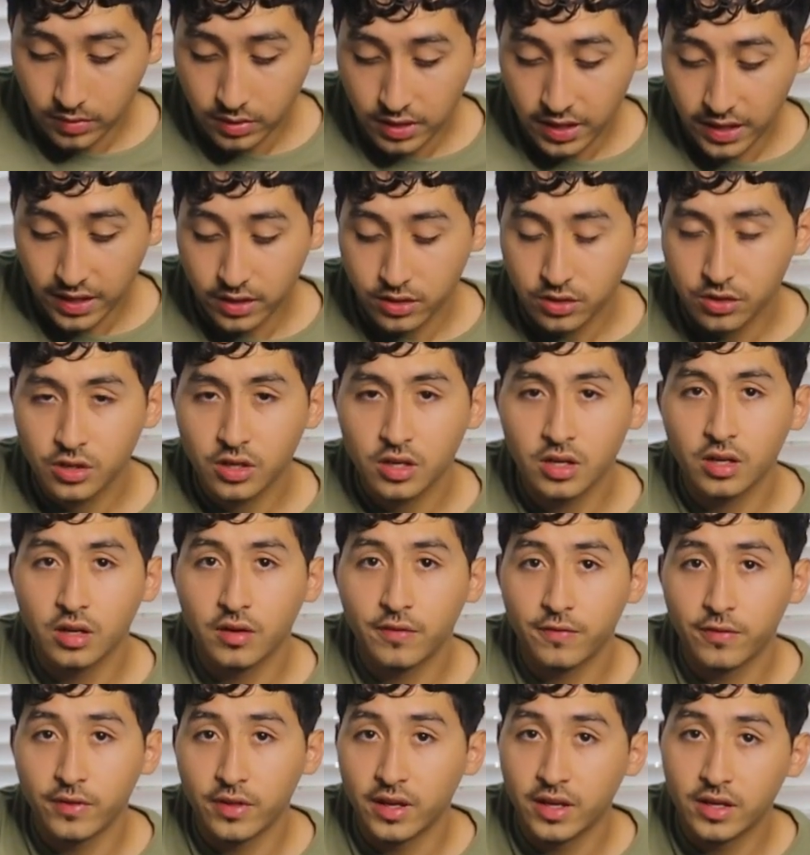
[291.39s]
yeah, you're
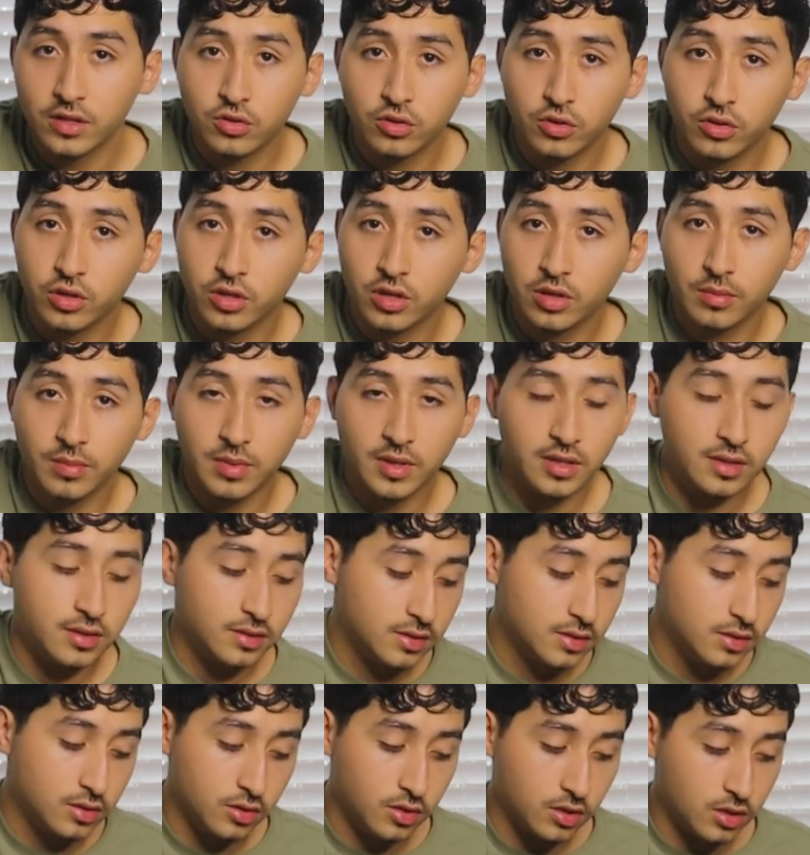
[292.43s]
gonna, for the intro, you're
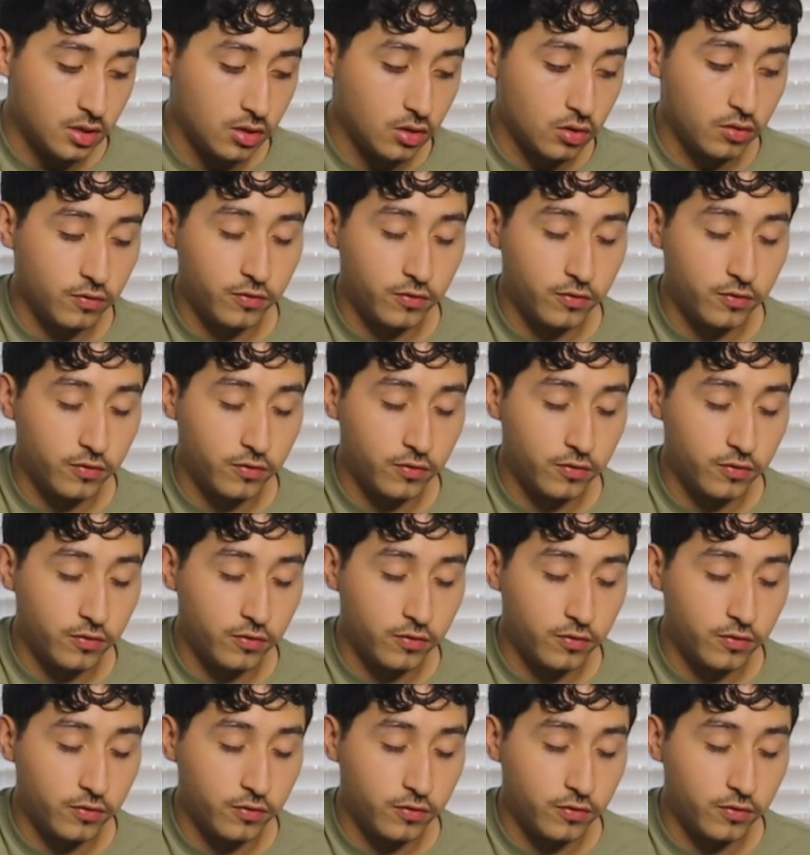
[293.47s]
gonna